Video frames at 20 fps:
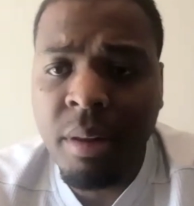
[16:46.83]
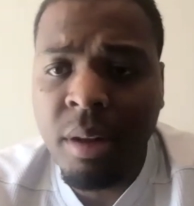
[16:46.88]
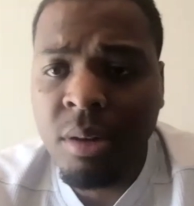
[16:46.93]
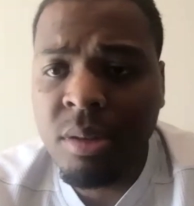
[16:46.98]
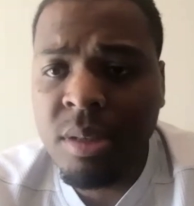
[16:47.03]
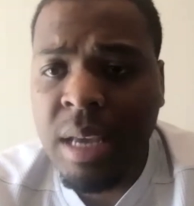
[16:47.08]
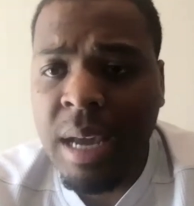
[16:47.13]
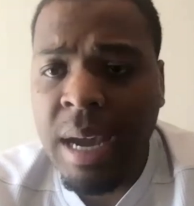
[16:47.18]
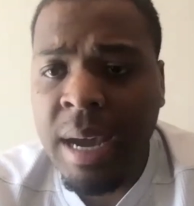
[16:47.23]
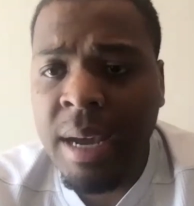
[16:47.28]

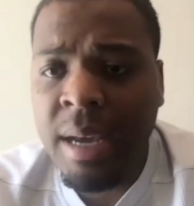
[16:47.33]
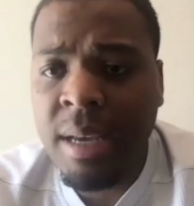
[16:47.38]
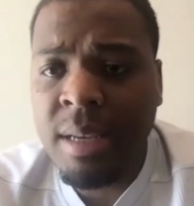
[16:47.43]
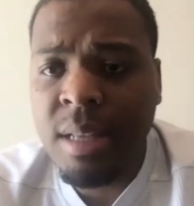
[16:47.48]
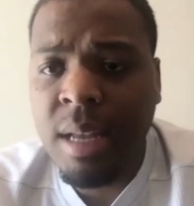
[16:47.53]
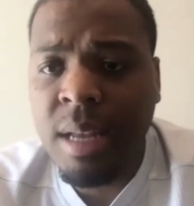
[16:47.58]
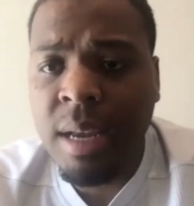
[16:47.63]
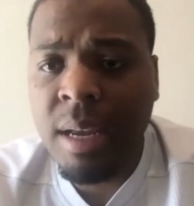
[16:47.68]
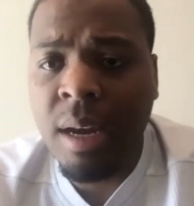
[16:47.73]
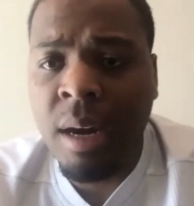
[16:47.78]
those
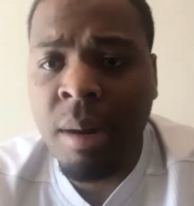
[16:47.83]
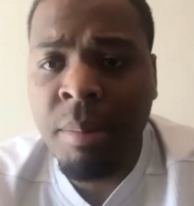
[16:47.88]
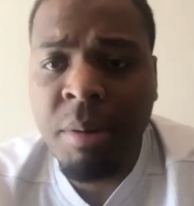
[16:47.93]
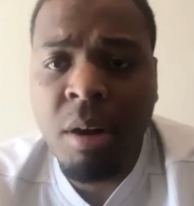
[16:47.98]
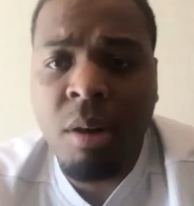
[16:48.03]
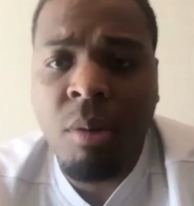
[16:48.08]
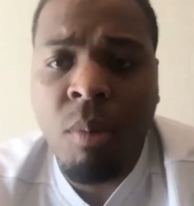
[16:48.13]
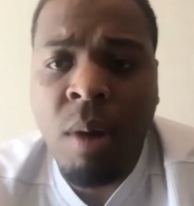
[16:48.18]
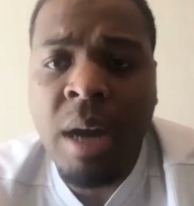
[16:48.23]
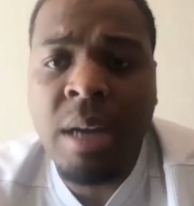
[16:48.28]
guys, like,
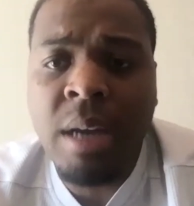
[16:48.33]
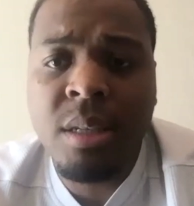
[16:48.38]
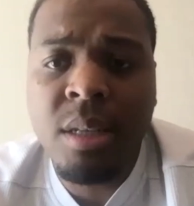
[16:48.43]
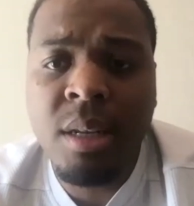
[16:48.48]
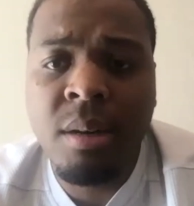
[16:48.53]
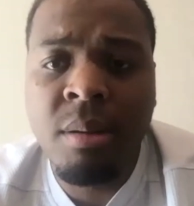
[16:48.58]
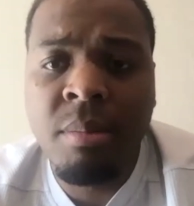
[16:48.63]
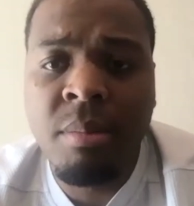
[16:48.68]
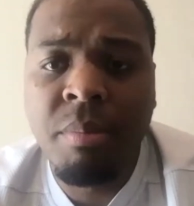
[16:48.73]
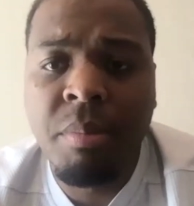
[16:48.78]
I'm going to watch
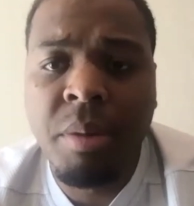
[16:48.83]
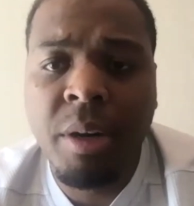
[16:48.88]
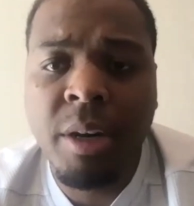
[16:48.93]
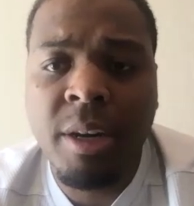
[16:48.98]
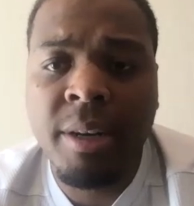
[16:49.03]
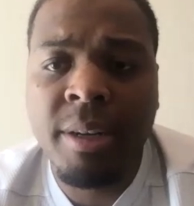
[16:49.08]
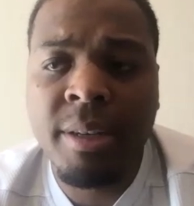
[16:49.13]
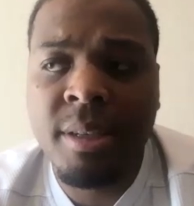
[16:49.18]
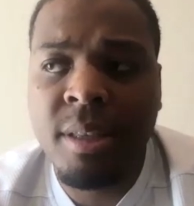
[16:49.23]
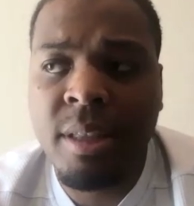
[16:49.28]
them
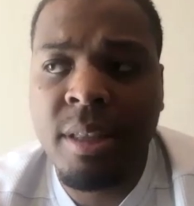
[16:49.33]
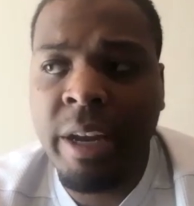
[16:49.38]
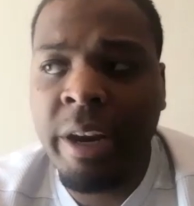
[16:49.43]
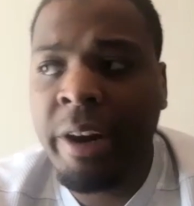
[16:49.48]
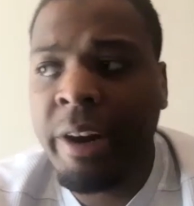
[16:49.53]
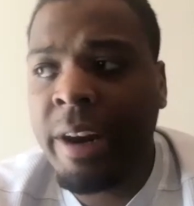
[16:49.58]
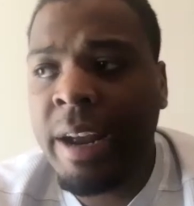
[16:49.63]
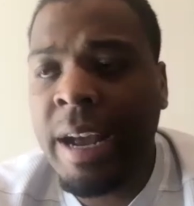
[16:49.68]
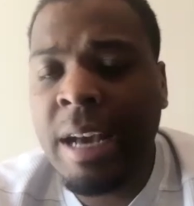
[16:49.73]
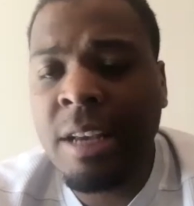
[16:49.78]
because
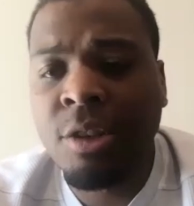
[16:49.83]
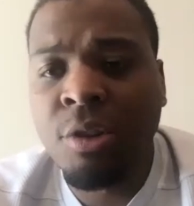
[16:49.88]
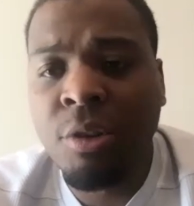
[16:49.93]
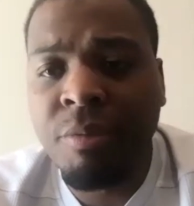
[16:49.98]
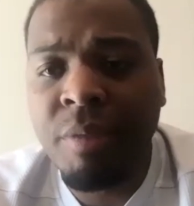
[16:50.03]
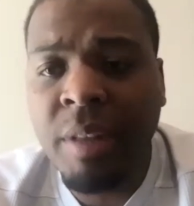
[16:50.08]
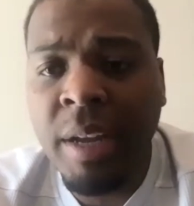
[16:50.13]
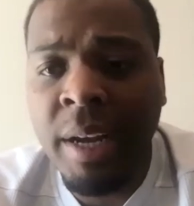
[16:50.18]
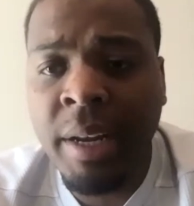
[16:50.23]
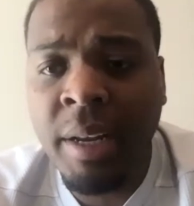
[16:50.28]
they're guys
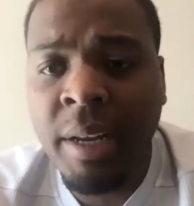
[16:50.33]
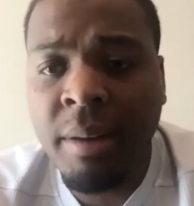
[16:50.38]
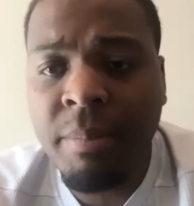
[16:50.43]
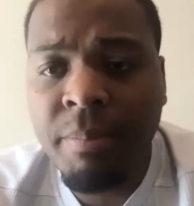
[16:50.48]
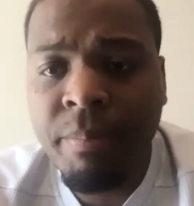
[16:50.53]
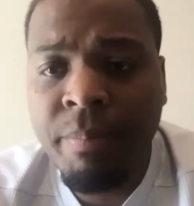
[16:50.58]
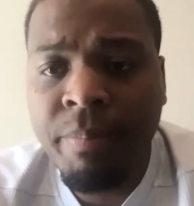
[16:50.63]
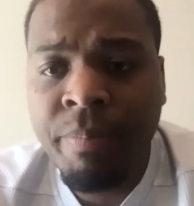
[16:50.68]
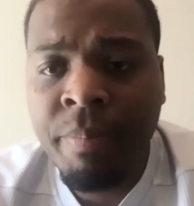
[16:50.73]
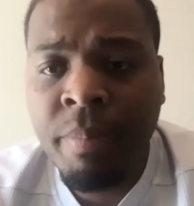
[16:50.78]
who've done it.